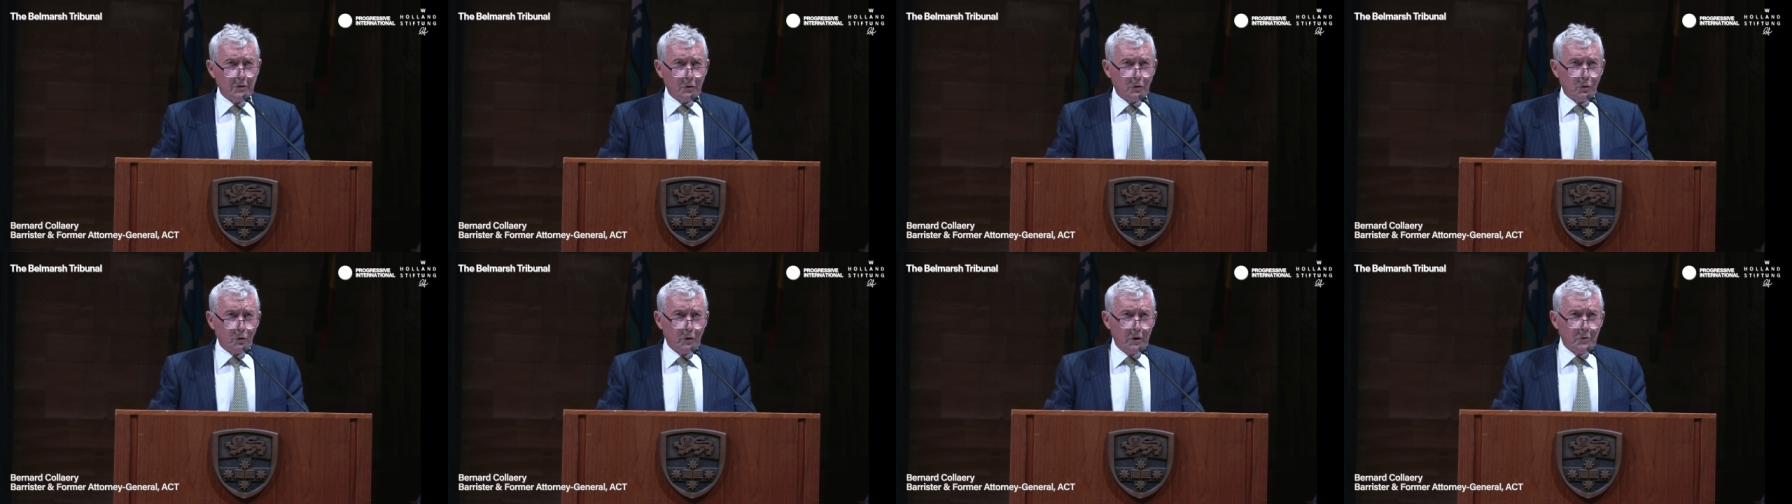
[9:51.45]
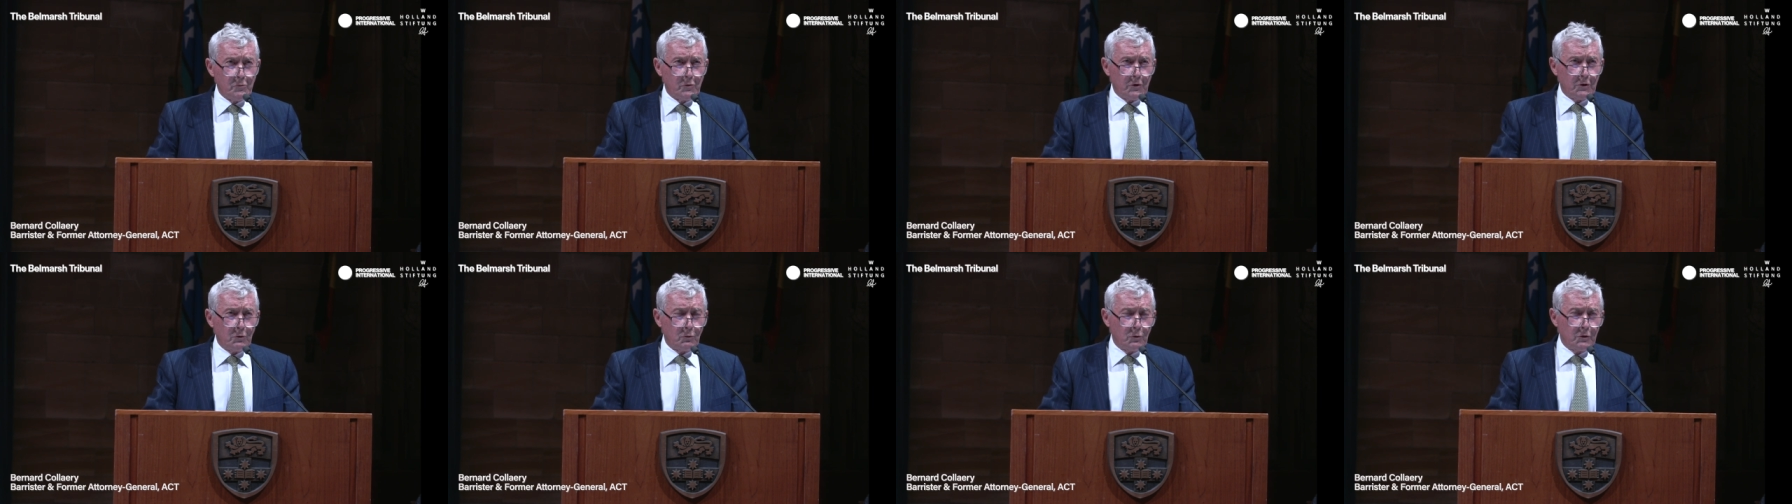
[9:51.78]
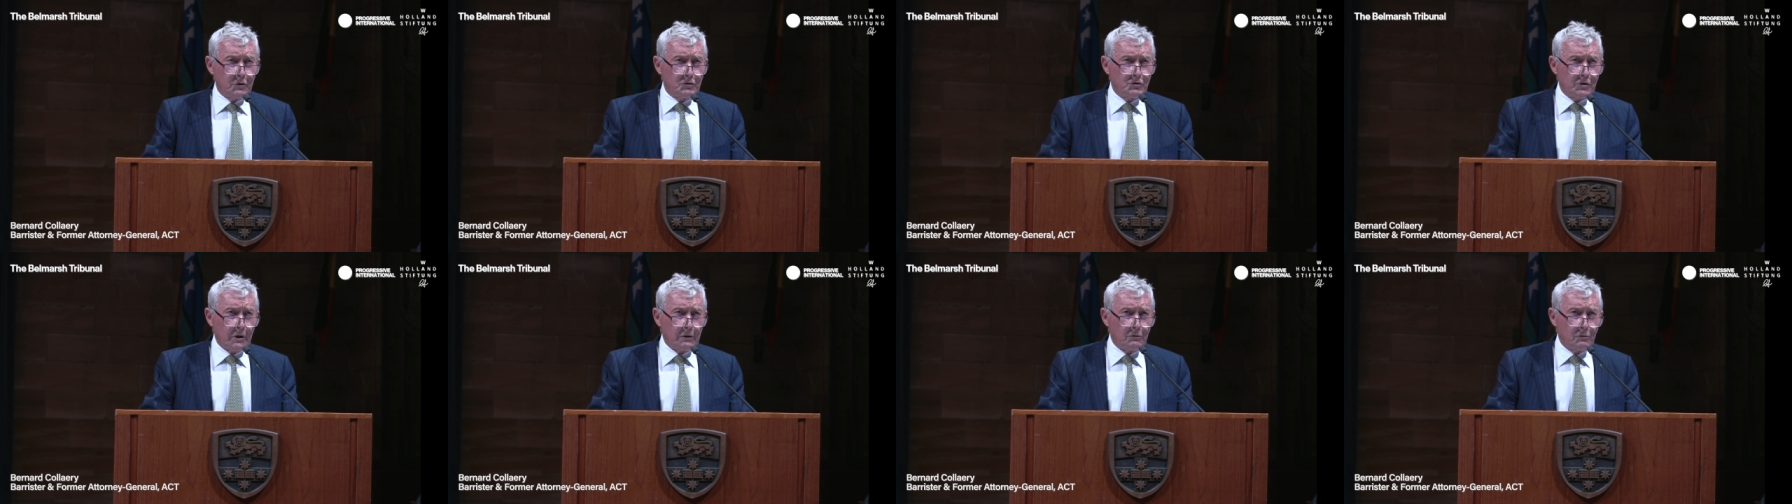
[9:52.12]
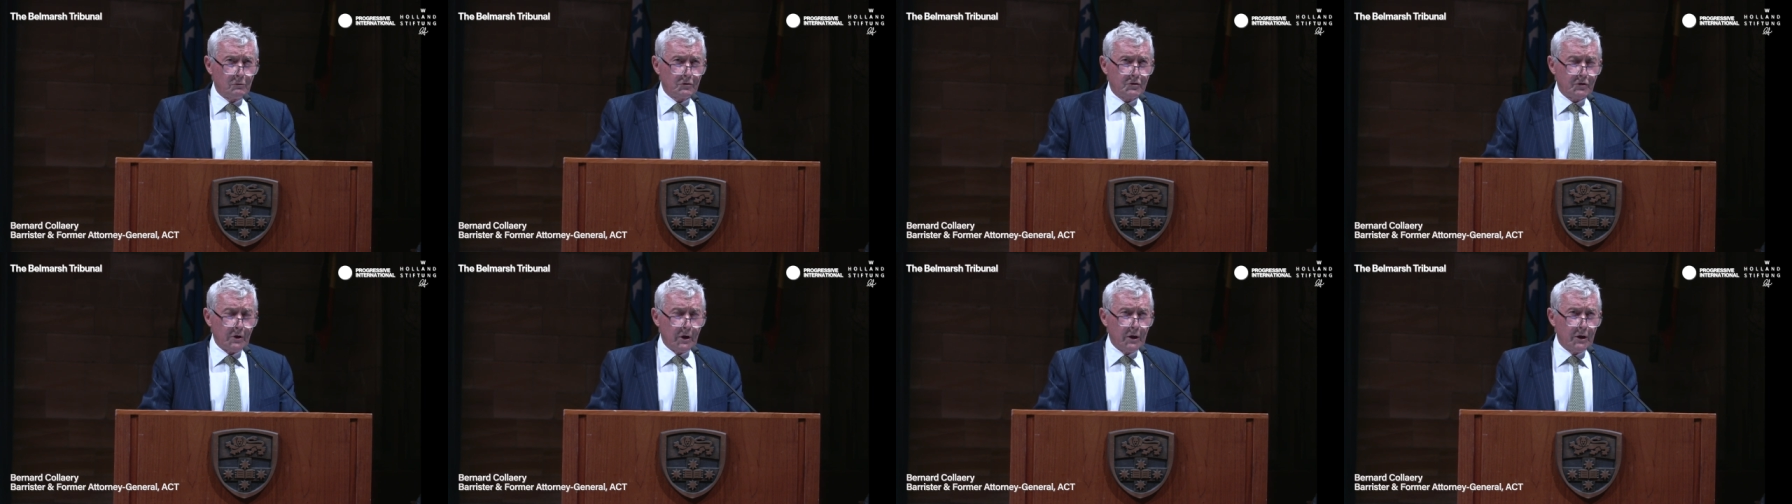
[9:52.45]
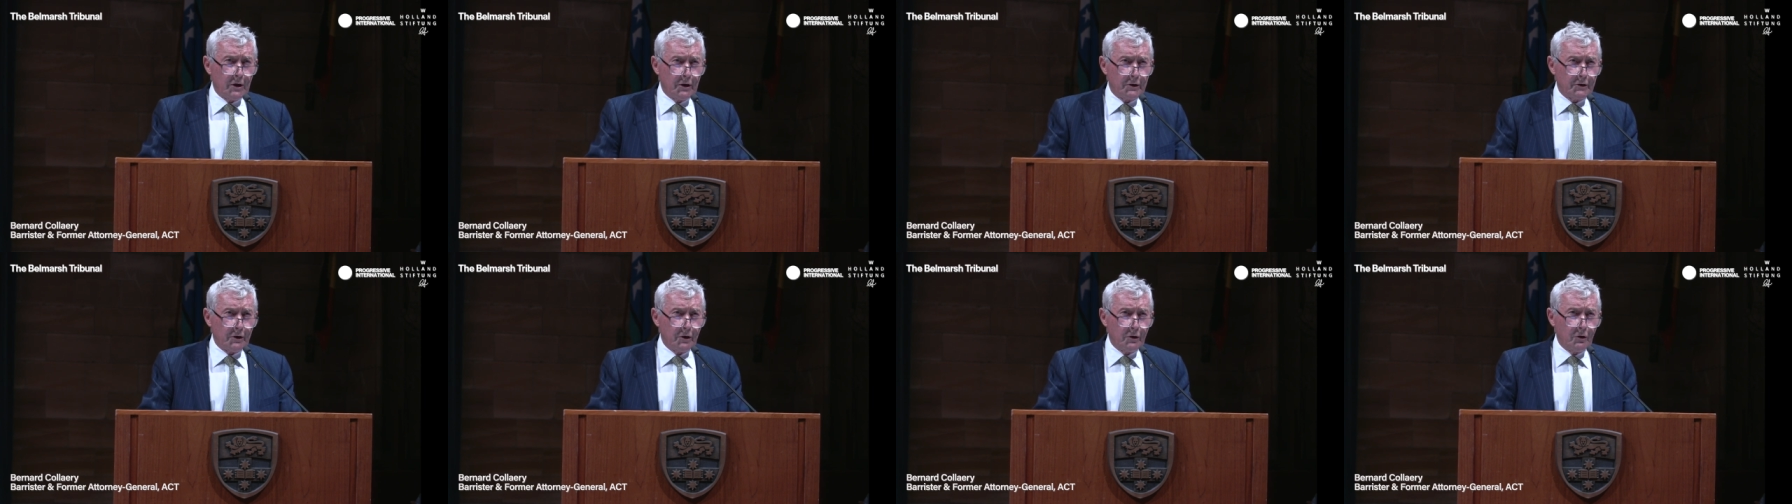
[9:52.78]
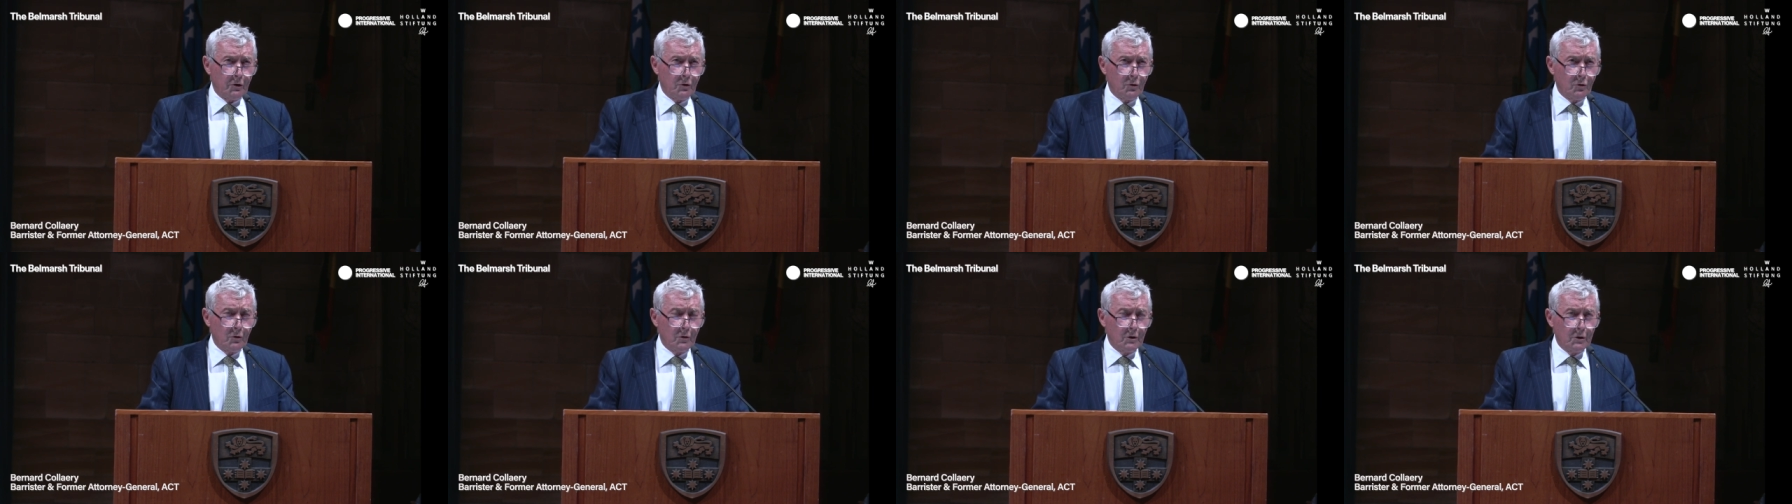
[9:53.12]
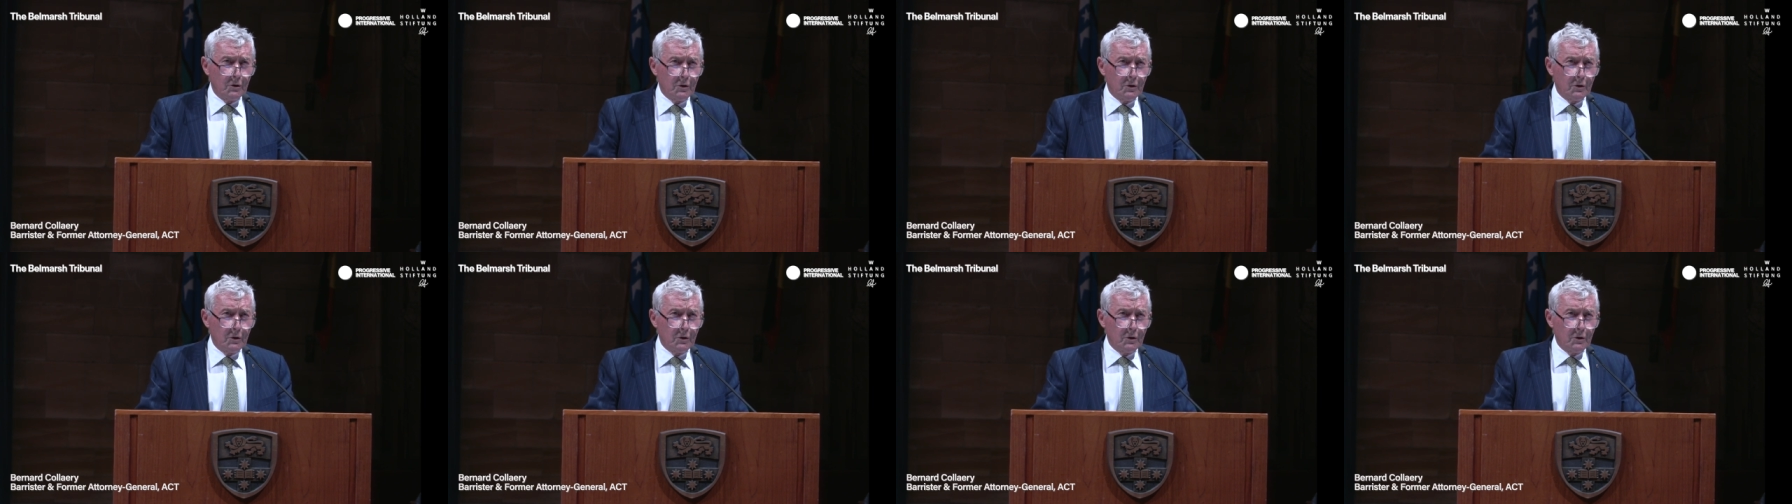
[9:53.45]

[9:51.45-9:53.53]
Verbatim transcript: agreement with General Suharto